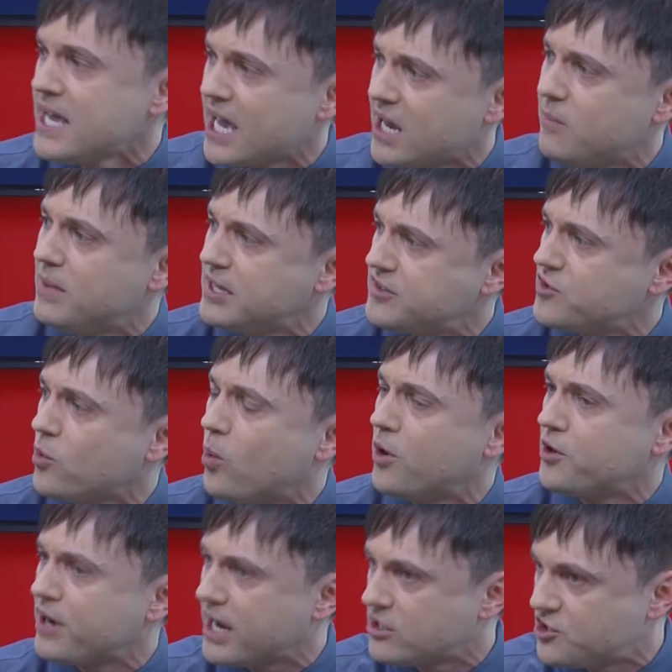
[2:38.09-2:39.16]
And it makes you
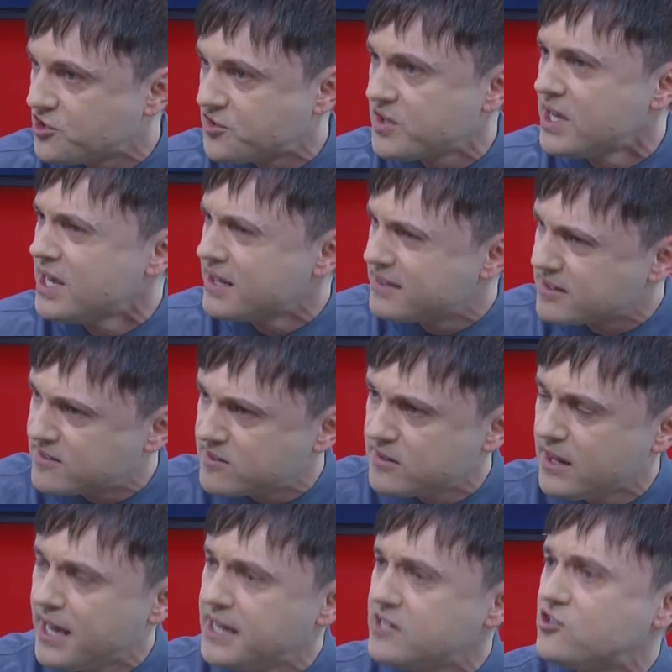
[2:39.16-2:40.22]
wonder how just the
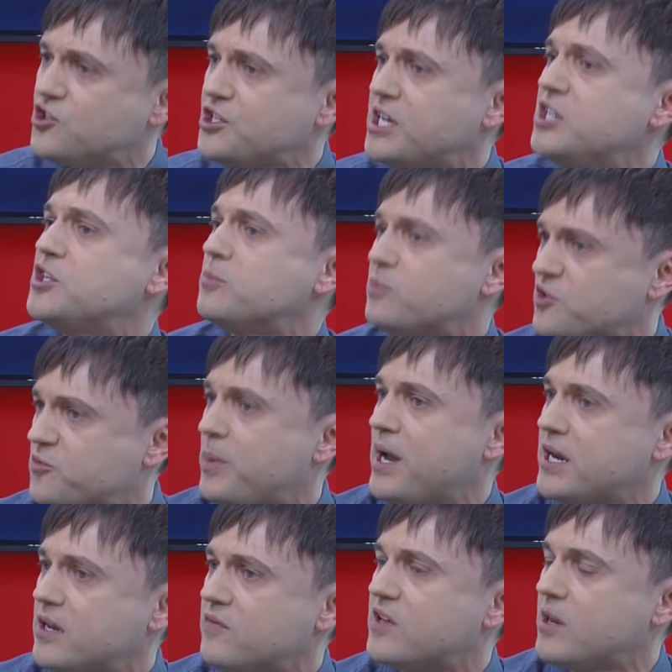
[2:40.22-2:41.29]
slightest change in
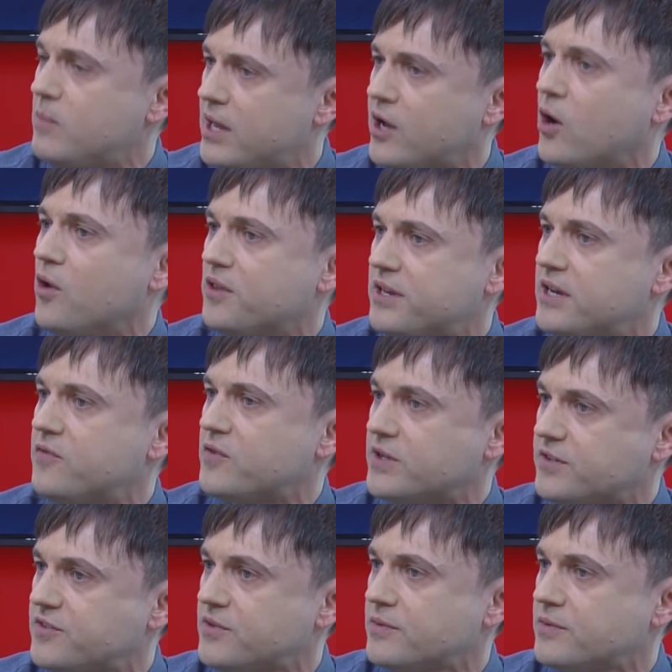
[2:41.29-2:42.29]
perspective can make all the difference.